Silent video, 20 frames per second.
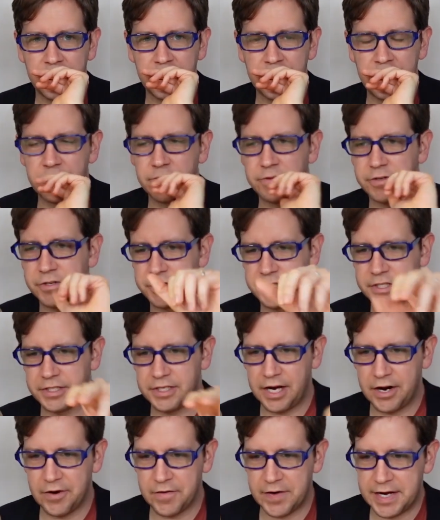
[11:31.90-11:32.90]
there's
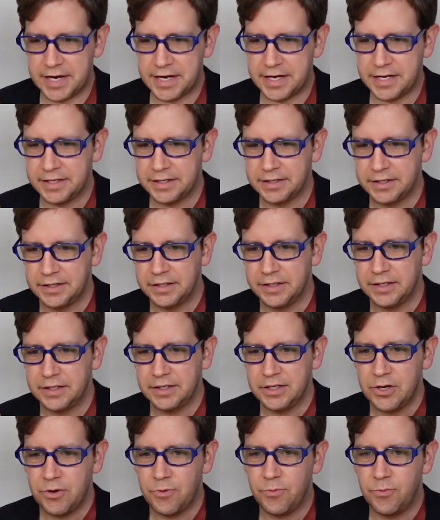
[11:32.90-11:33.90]
an area
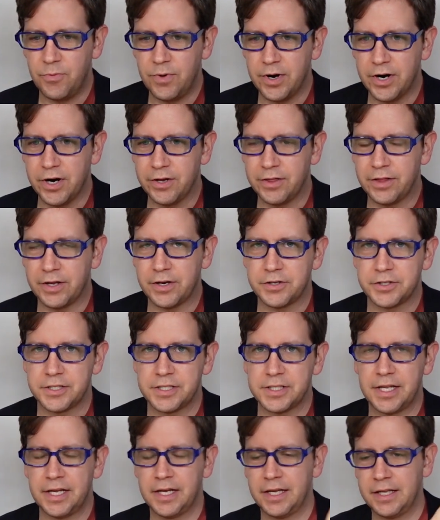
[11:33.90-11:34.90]
where
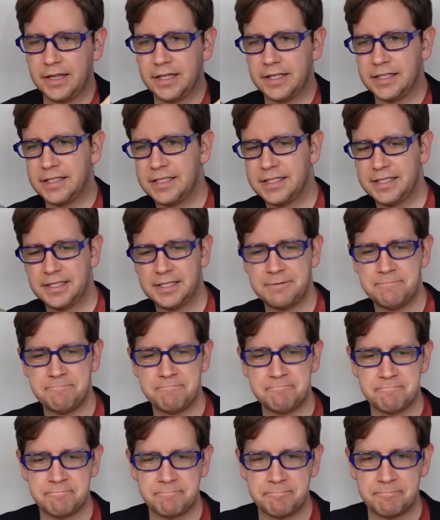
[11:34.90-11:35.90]
there's like this,
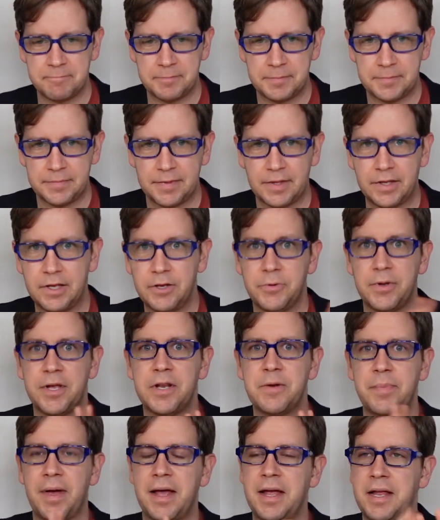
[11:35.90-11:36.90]

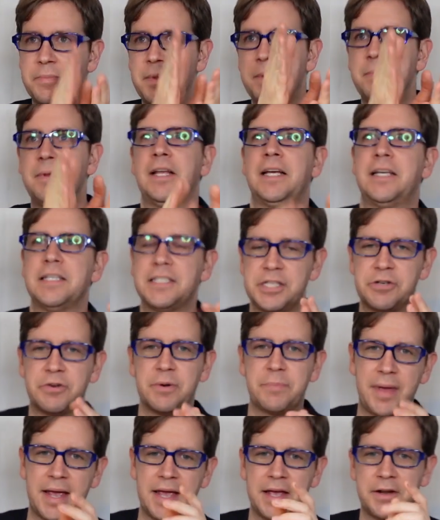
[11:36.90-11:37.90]
hidden behind maybe like a
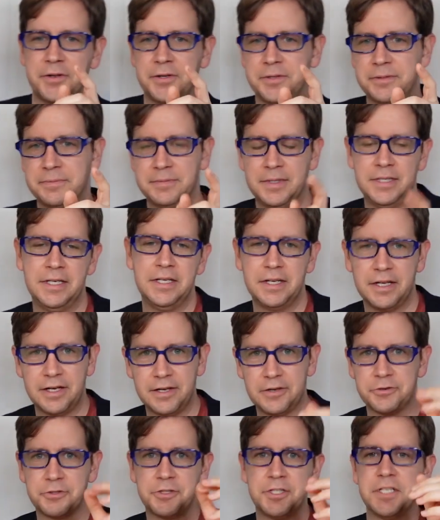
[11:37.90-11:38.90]
secret panel.
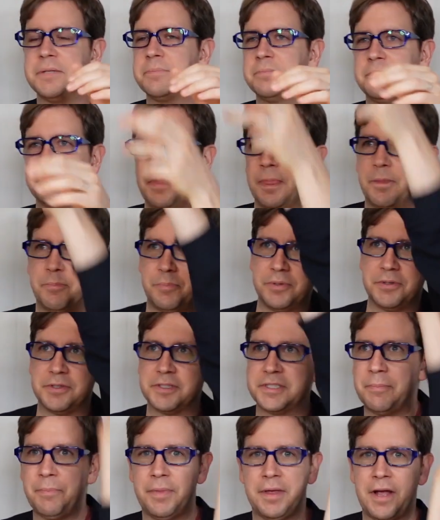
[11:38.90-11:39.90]
She
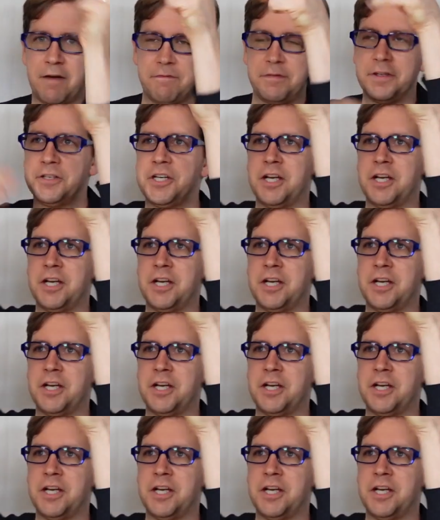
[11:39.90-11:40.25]
pulls something off the